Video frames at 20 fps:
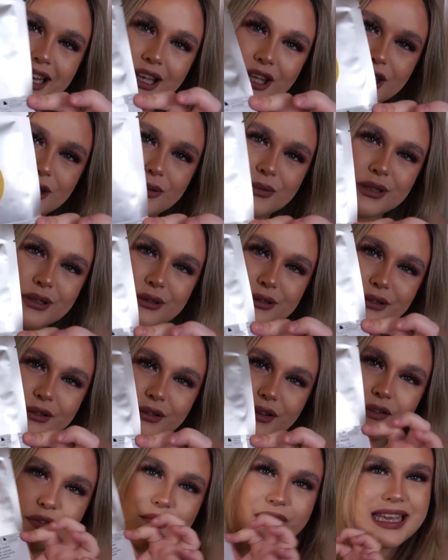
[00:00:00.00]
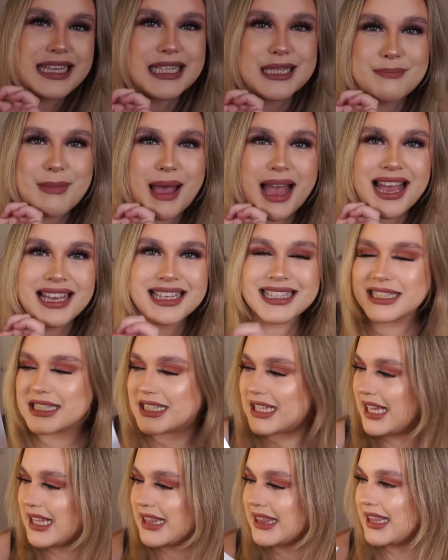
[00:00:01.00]
cute little face
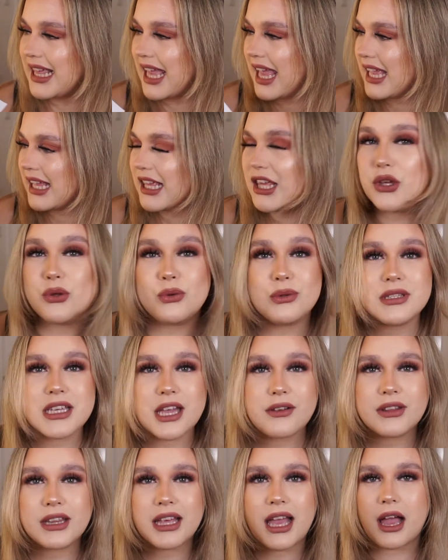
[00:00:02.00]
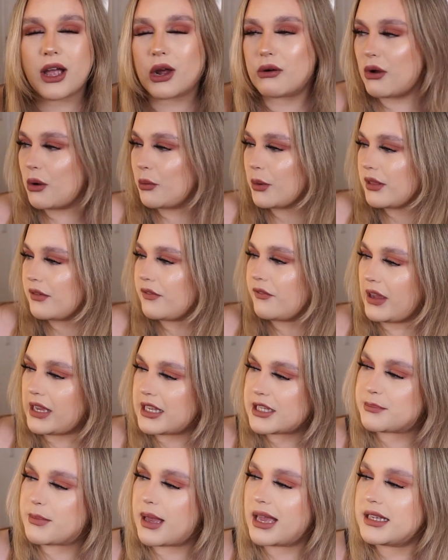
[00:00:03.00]
mask in there. You definitely can't go wrong with a
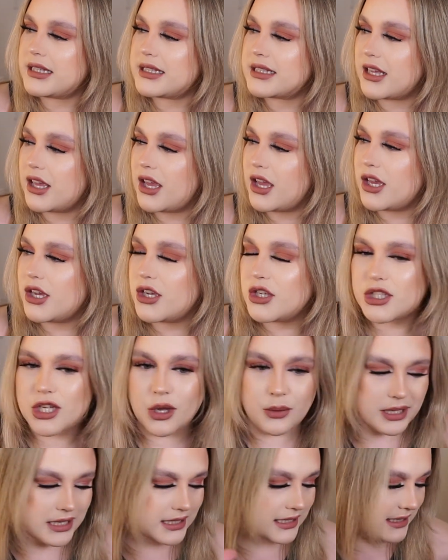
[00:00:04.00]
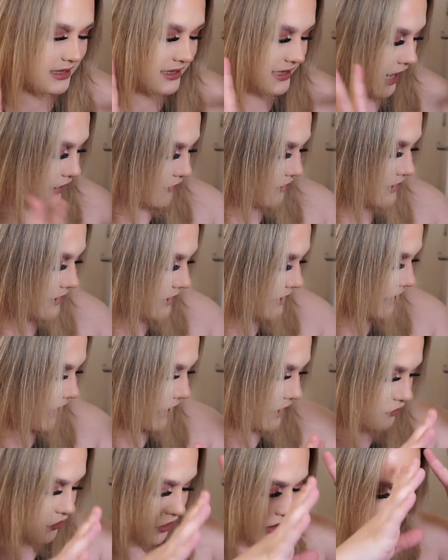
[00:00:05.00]
face mask. So it's definitely
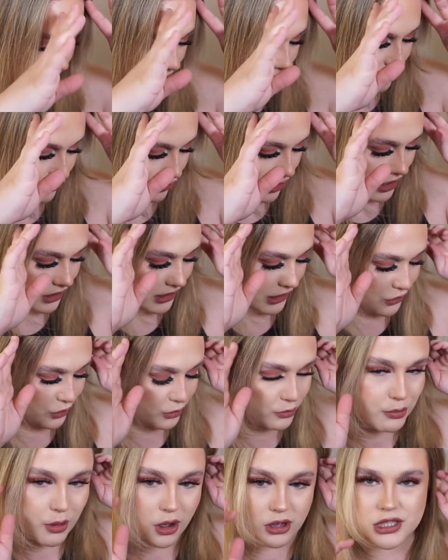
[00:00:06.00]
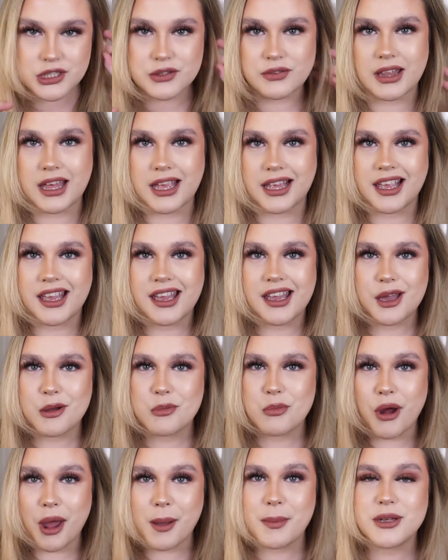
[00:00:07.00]
a really good box for like
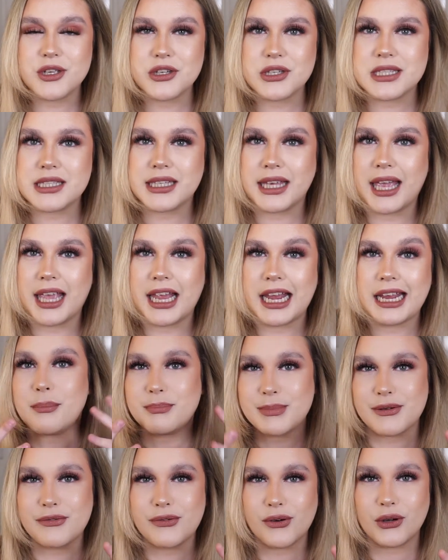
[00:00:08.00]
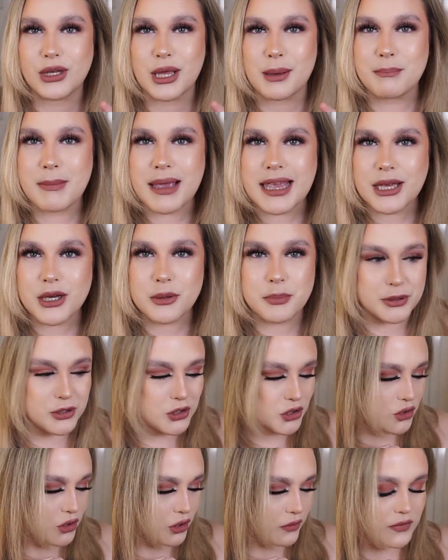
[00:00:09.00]
prepping your skin before your makeup and
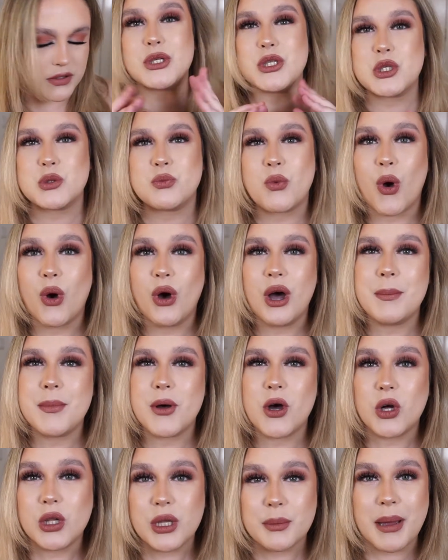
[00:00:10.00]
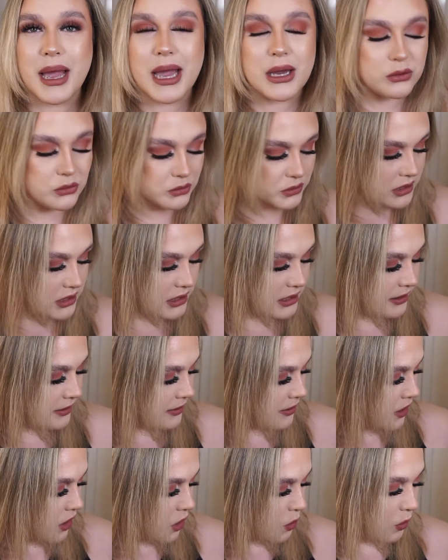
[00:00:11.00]
stuff, which is what I'm all about.
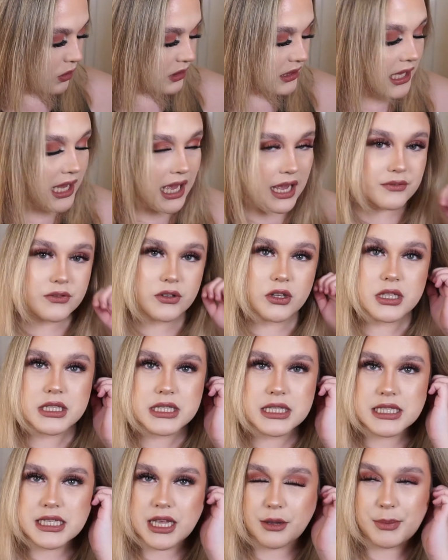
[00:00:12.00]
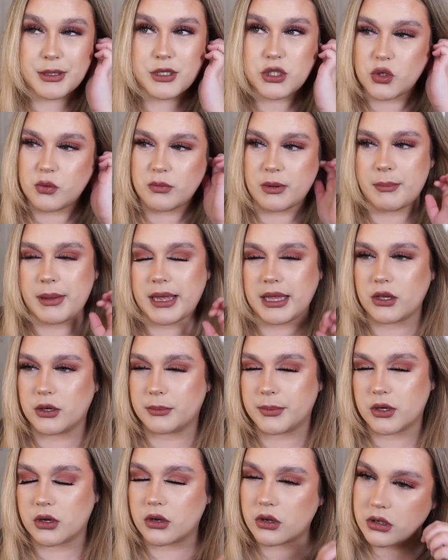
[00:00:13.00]
One thing I've learned since I've been doing my
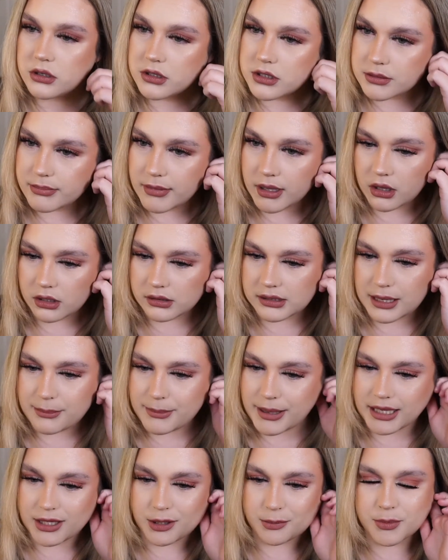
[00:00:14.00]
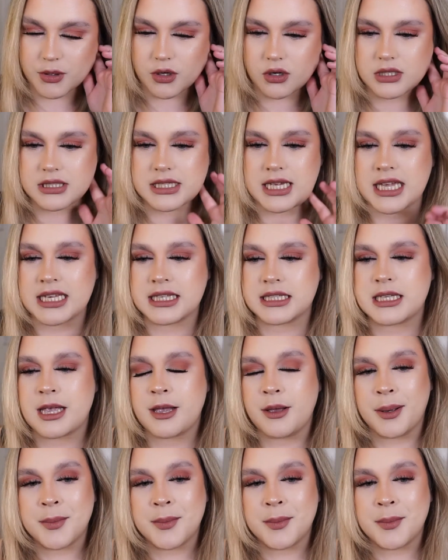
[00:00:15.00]
makeup course, my online makeup course, is